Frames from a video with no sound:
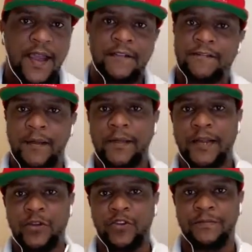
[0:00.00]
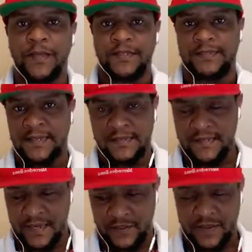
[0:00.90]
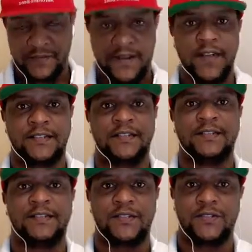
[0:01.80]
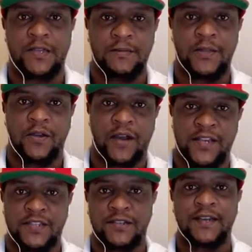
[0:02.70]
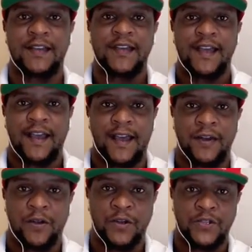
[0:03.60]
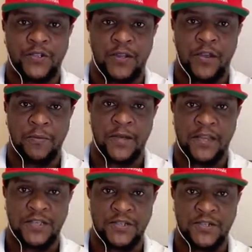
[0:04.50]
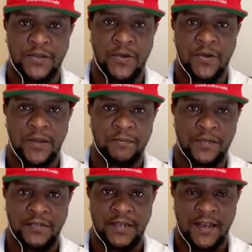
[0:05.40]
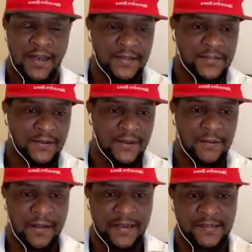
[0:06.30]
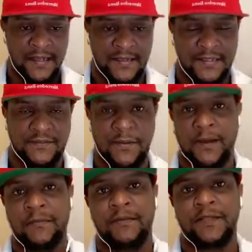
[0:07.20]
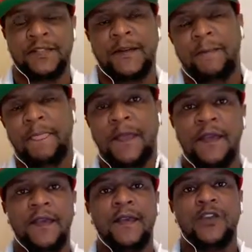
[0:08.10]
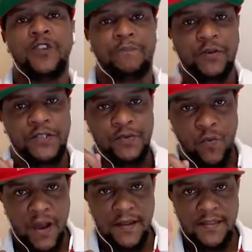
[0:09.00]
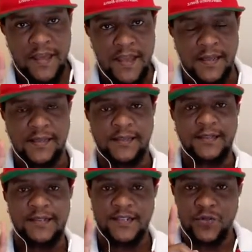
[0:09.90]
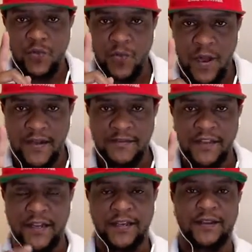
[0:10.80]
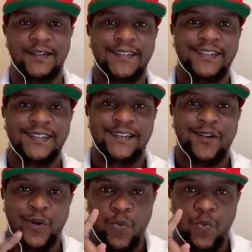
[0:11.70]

a family group that these days you have created just to keep the connection and also the communication to go on between us or amongst us as family members. You post one thing, just one video or